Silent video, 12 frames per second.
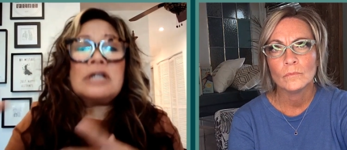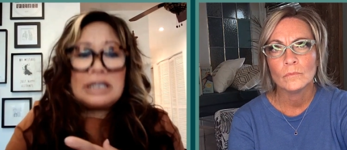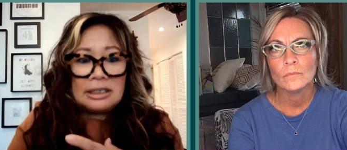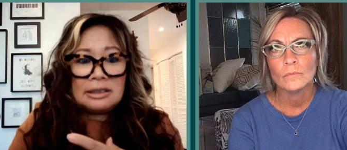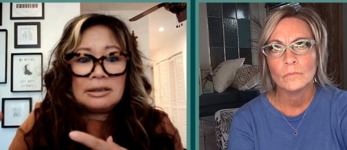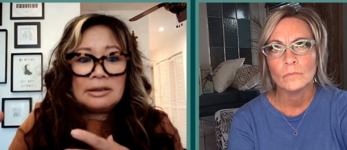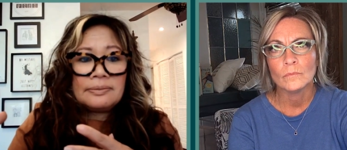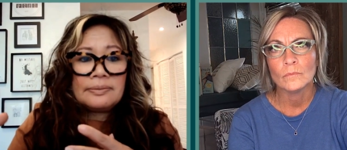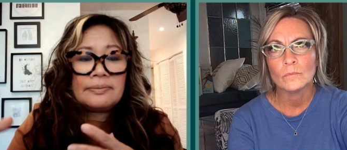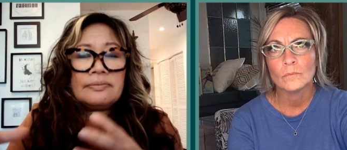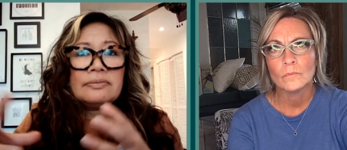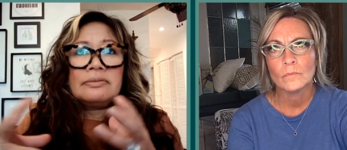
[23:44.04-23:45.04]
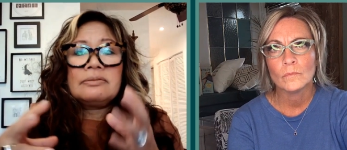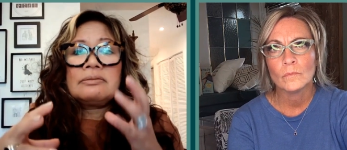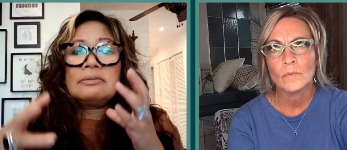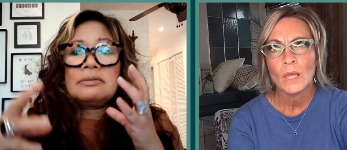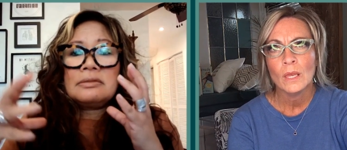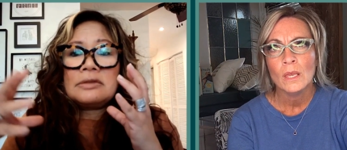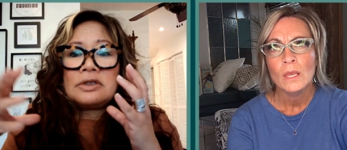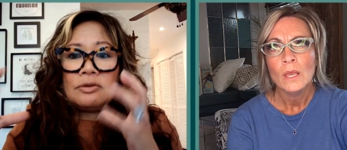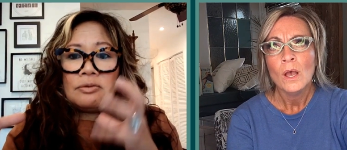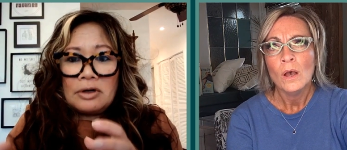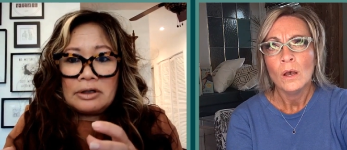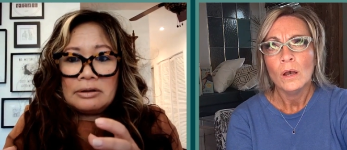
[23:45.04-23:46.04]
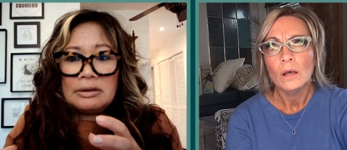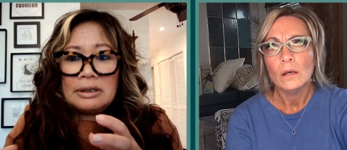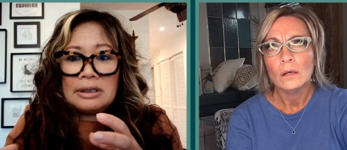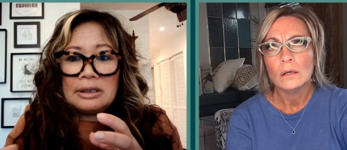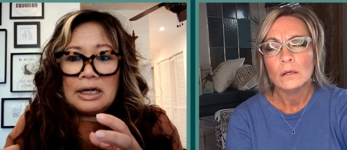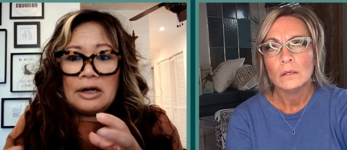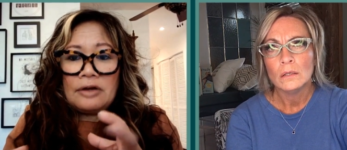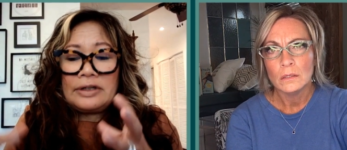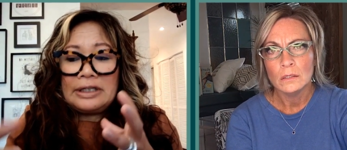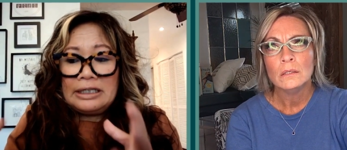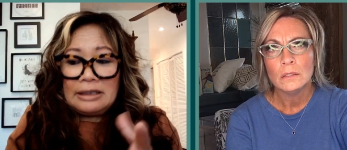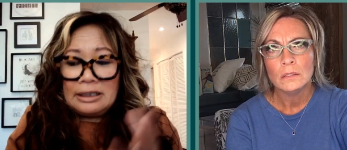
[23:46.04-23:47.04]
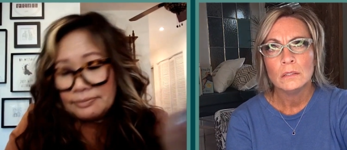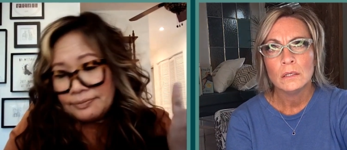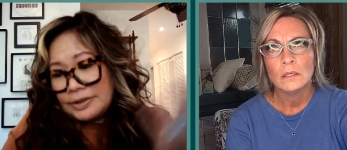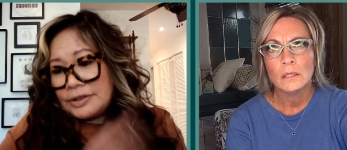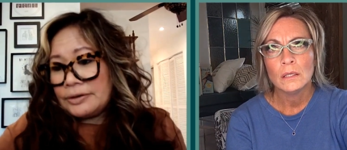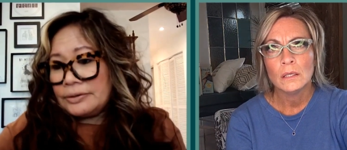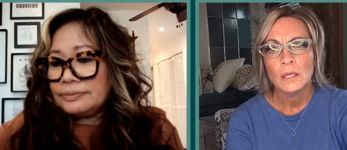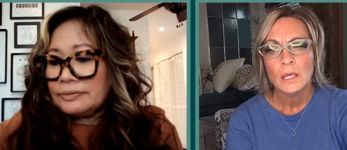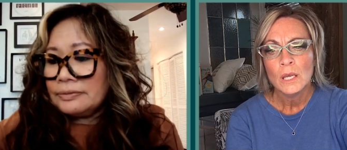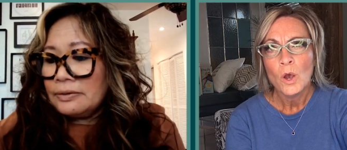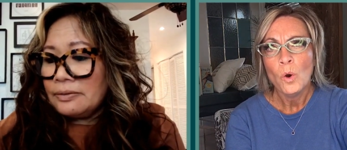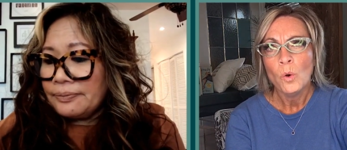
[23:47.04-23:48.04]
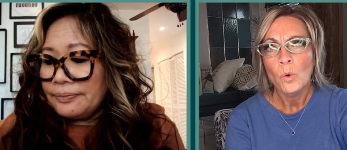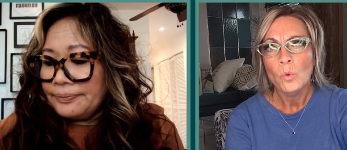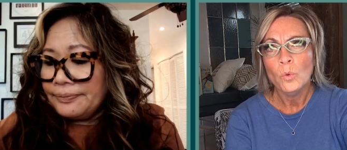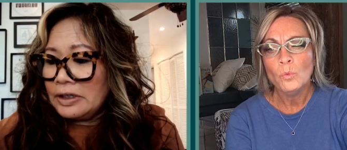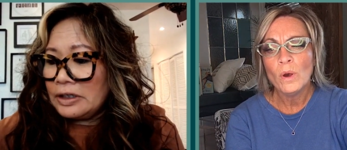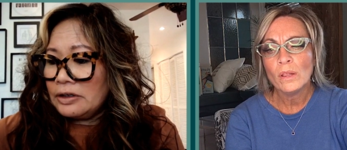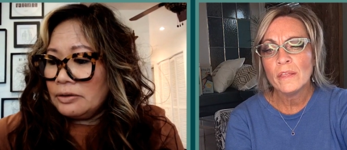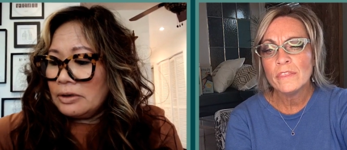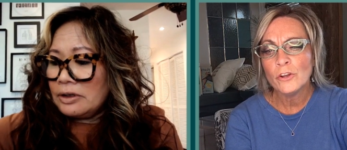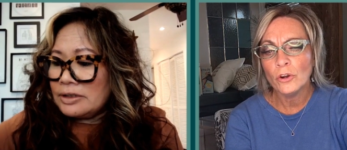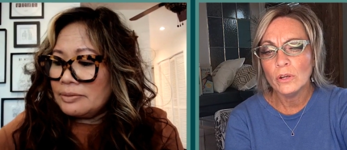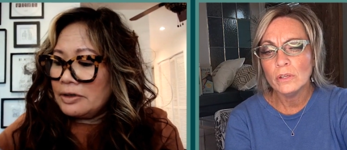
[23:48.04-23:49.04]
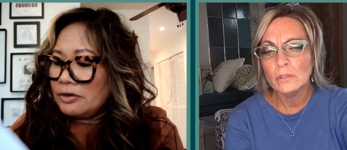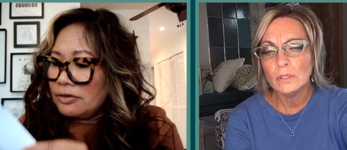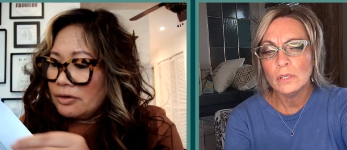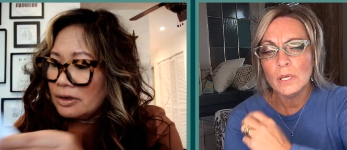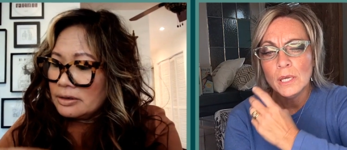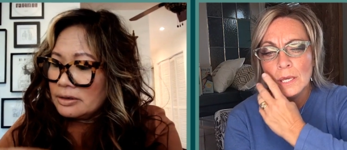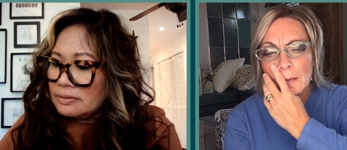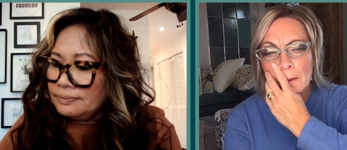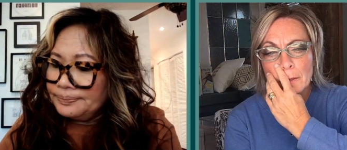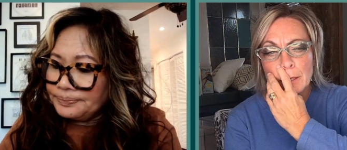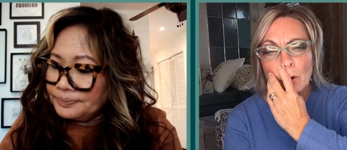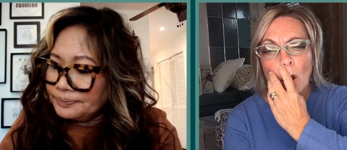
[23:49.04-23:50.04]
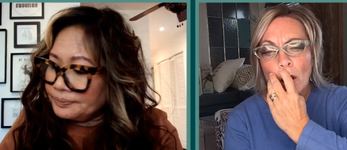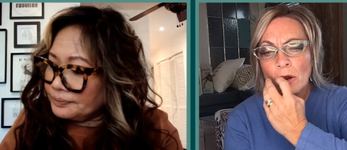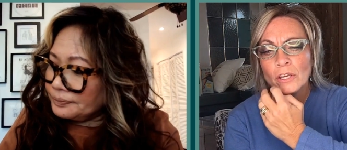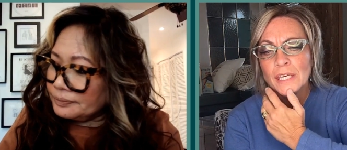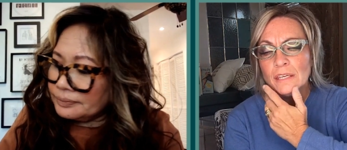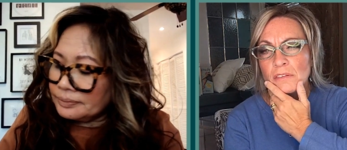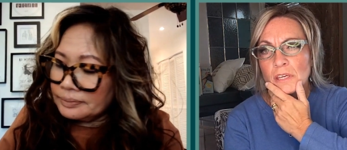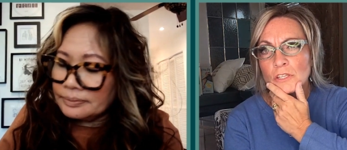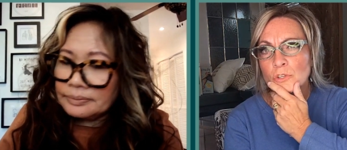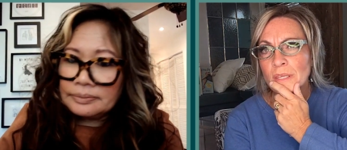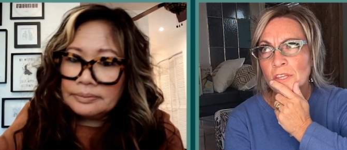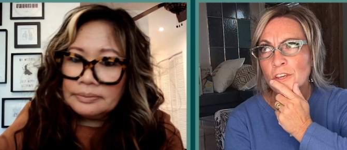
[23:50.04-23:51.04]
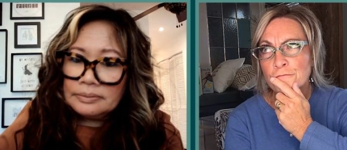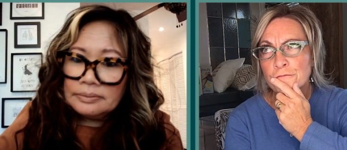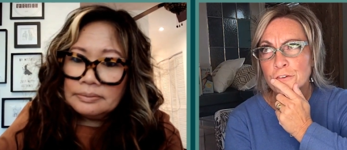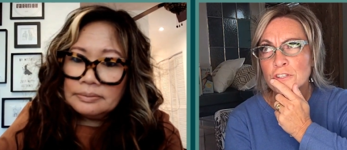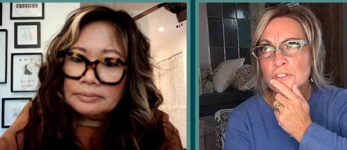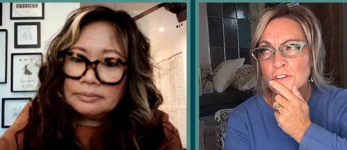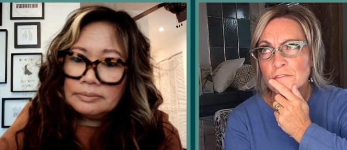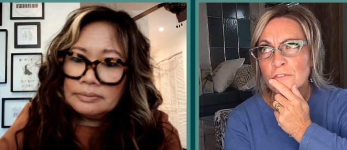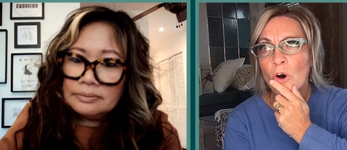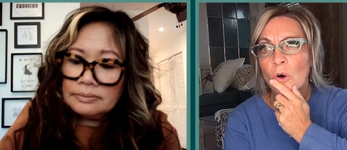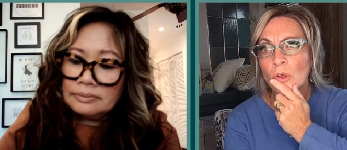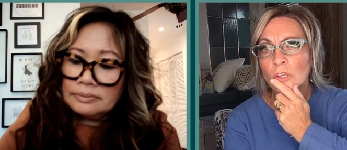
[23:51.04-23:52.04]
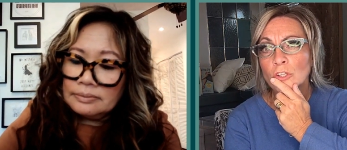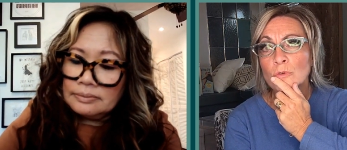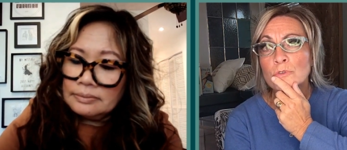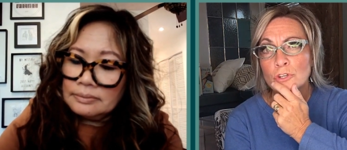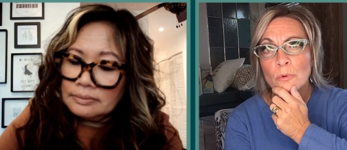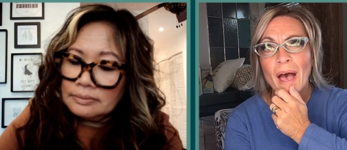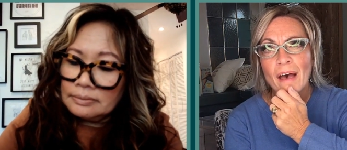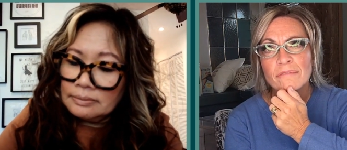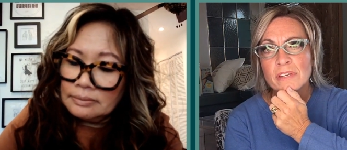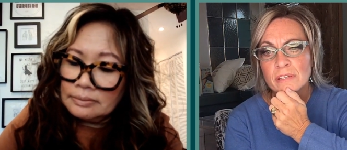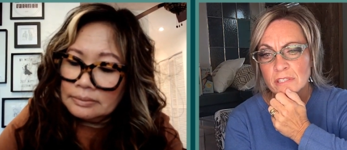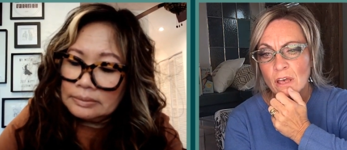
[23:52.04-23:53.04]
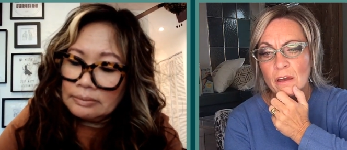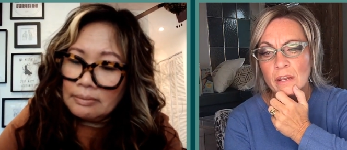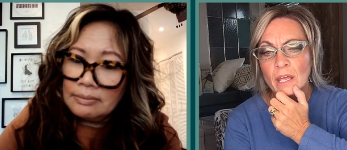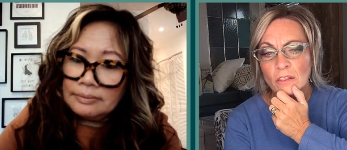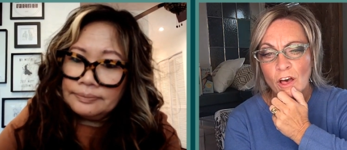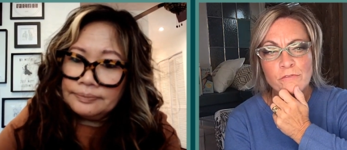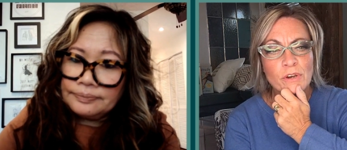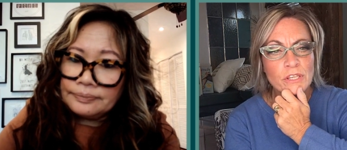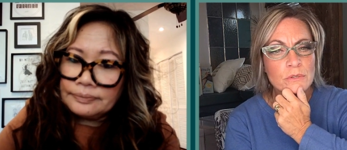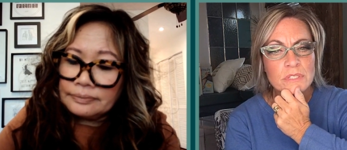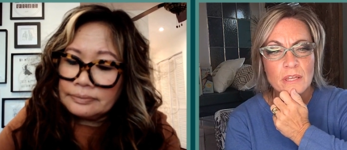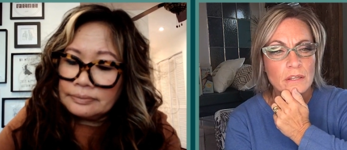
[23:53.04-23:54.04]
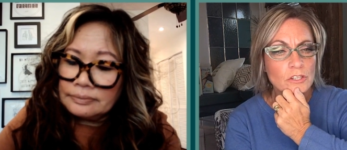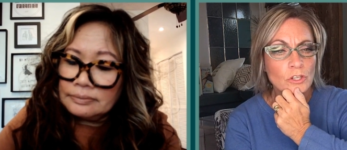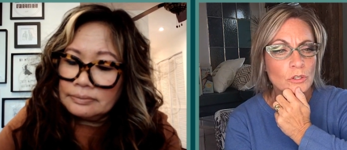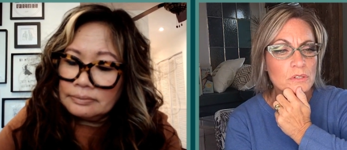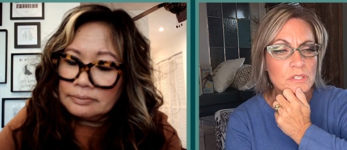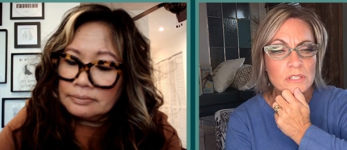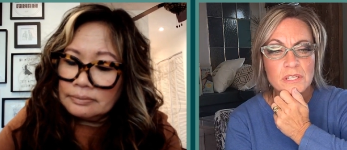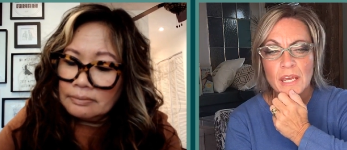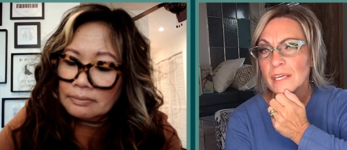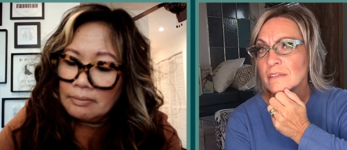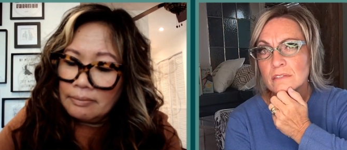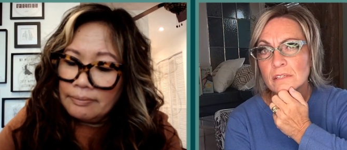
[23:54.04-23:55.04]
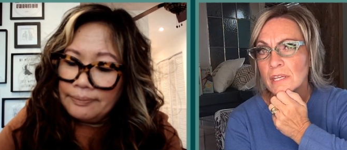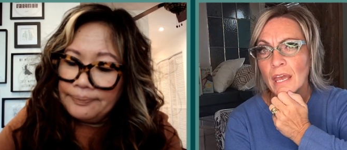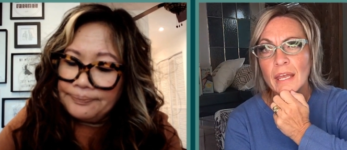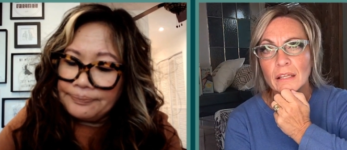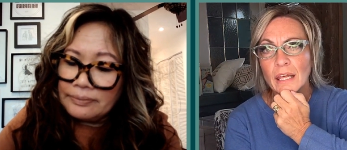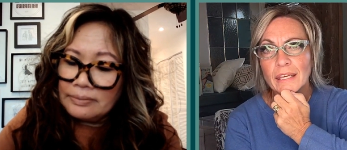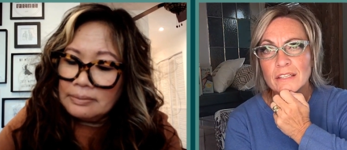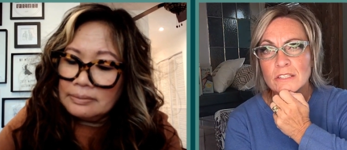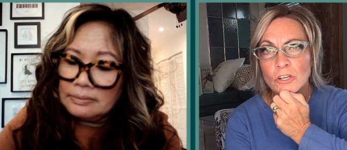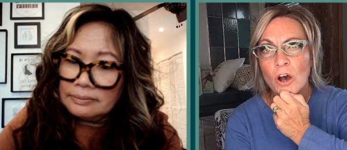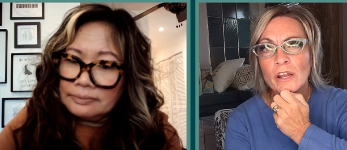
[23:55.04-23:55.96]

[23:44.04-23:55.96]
Speaker 1: journey toward health and healing. So what are, what are some of your thoughts? Eh,
Speaker 2: there are key things. So I think first of all, you do have to decide. I love what you said. You know, today is the day. Like it's